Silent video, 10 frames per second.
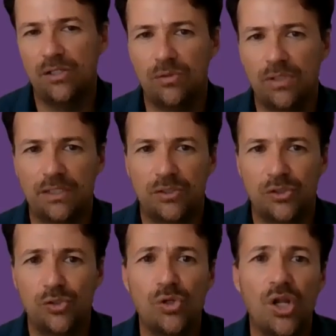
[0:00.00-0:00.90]
out that
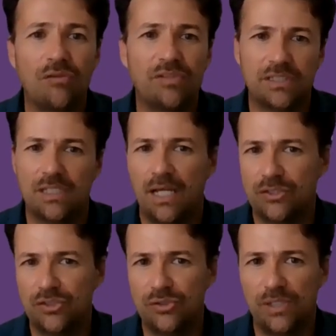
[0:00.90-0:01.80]
you love it as a
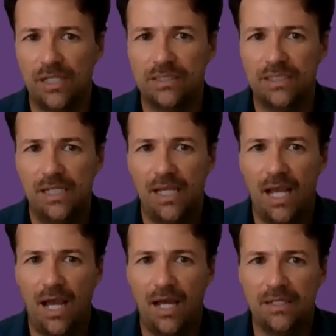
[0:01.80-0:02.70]
student
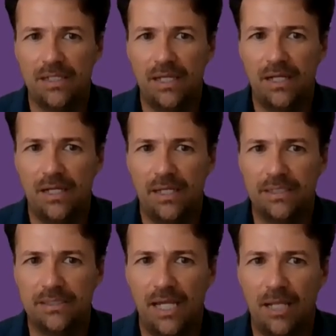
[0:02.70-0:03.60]
and
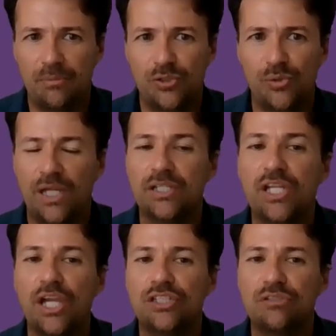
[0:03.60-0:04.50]
it helps you
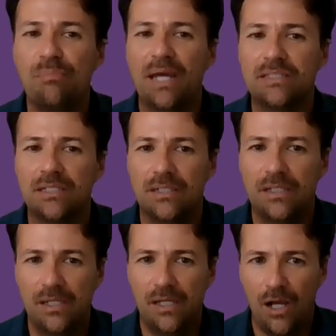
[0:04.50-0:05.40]
engage better
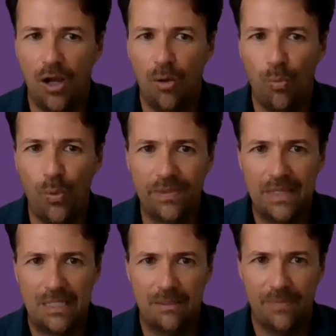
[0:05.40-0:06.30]
with
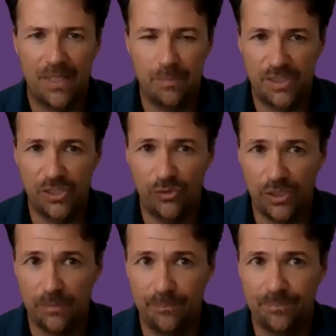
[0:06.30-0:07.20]
the
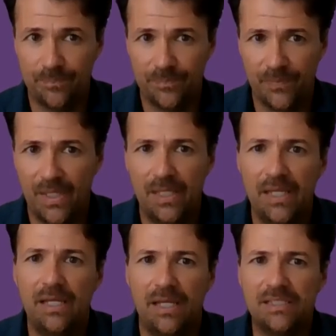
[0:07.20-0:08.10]
material.
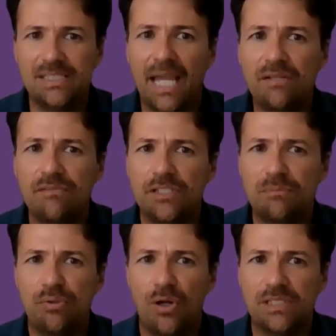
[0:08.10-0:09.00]
Inside of this
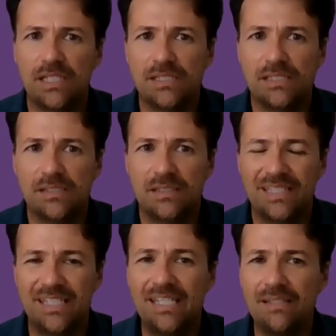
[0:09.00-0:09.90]
process, the
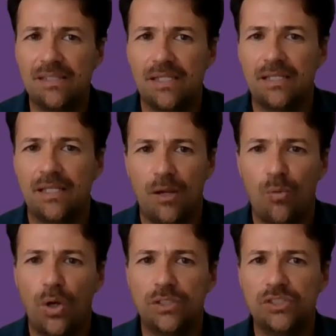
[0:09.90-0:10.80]
key thing that I
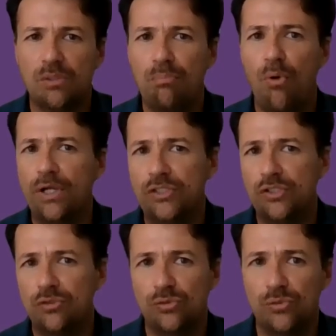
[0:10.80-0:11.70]
want to point
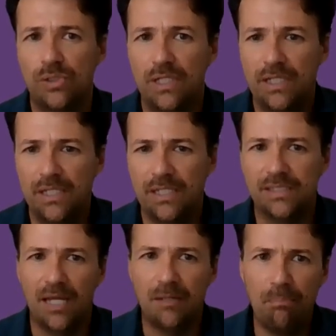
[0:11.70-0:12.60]
you to is
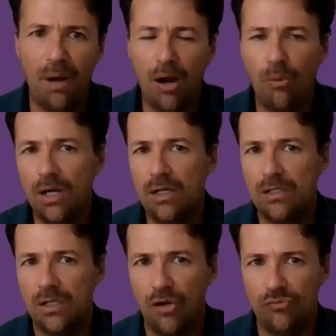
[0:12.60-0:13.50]
that power
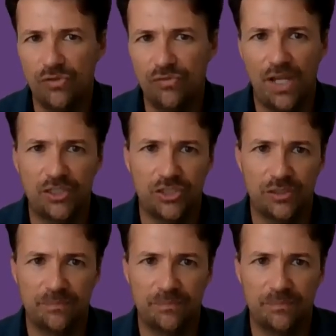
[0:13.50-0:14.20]
of reflection,